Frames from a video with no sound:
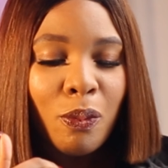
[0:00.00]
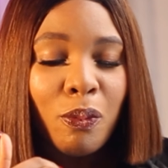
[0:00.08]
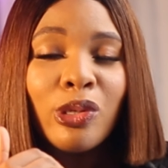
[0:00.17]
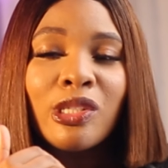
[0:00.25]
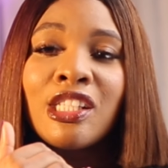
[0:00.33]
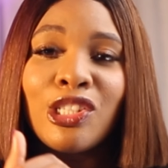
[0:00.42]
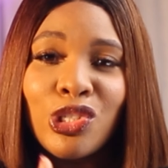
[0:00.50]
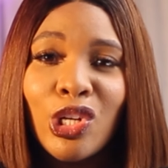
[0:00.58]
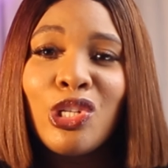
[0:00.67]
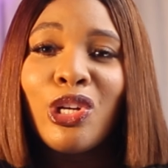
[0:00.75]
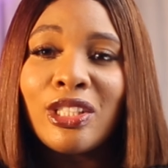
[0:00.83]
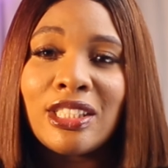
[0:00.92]

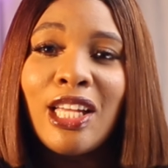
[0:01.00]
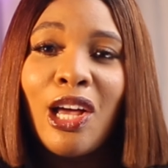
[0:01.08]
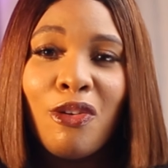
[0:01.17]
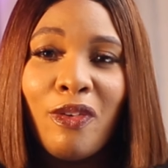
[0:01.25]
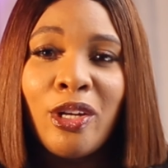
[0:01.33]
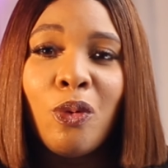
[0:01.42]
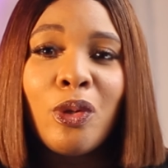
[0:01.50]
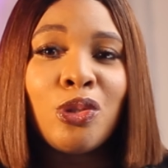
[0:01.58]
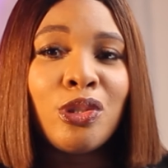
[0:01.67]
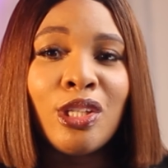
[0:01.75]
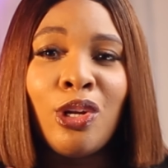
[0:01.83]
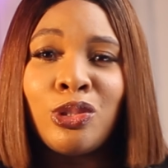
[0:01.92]
Position yourself. I know we do
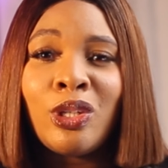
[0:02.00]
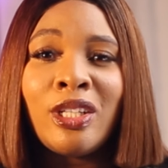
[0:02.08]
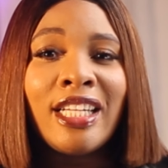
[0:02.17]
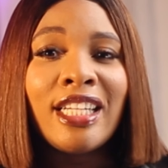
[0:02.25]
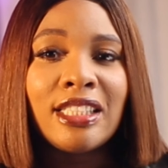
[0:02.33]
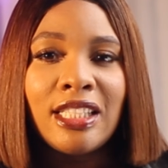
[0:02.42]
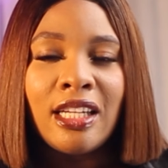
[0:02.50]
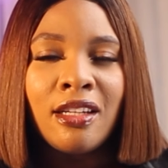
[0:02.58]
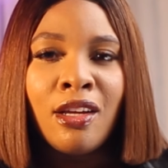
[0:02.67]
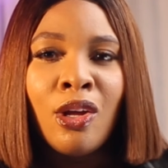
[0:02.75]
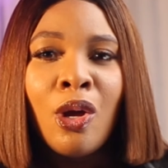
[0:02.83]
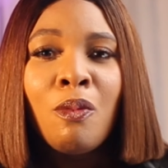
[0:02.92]
it a lot on
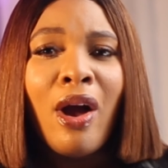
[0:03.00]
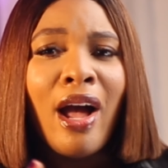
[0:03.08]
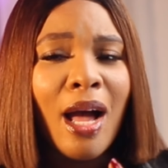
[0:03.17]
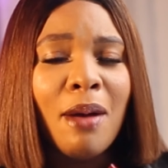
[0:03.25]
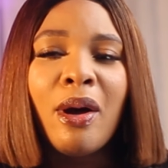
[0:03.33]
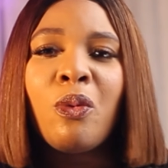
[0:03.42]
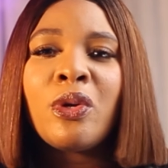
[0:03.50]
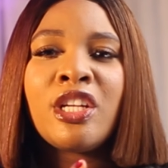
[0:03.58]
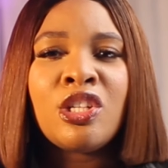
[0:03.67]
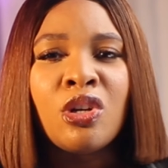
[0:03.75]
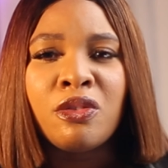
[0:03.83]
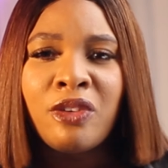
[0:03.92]
LinkedIn, but how about
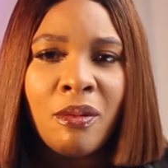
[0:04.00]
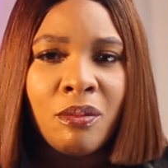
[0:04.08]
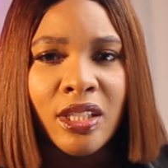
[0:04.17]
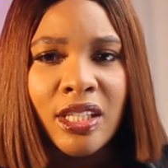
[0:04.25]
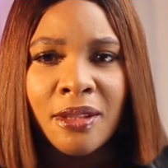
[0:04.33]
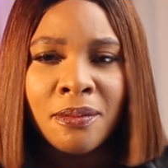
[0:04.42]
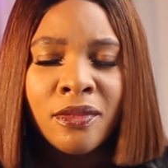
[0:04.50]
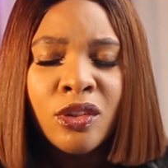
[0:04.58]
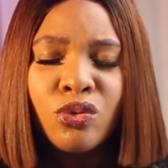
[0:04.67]
within your family?